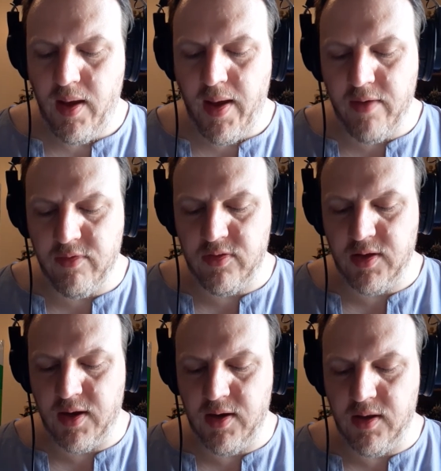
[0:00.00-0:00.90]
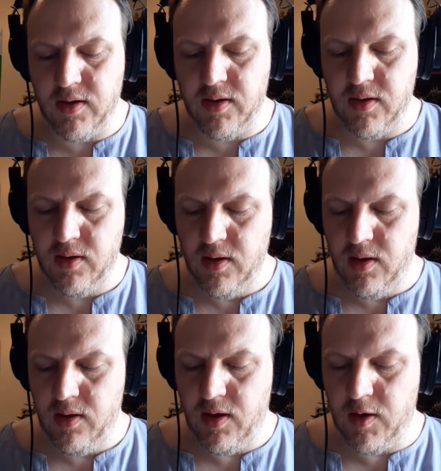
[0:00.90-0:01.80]
Everything in it
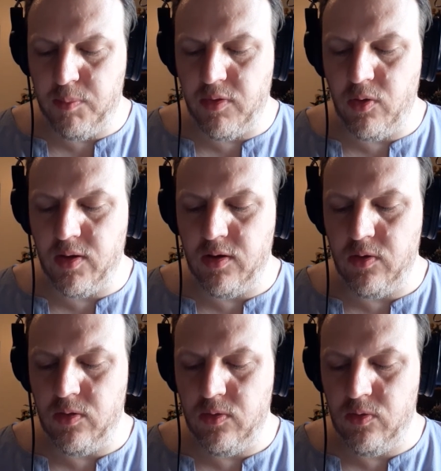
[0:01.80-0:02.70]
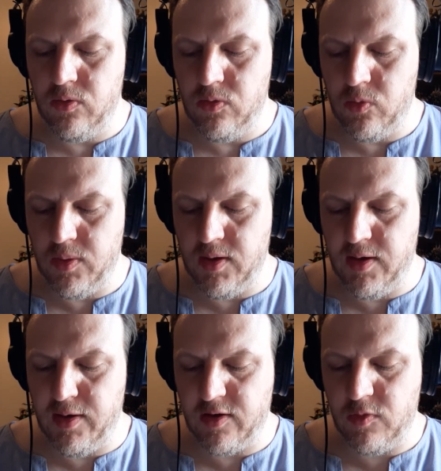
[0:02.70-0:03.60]
had broken when it
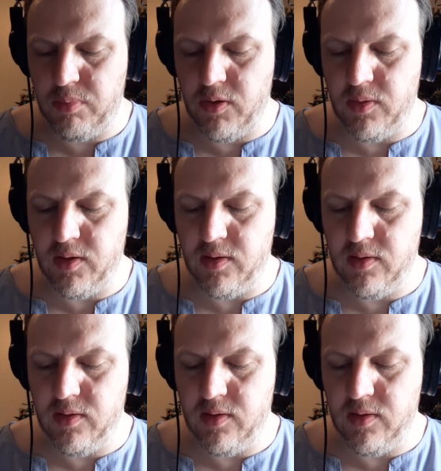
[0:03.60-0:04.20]
had exploded.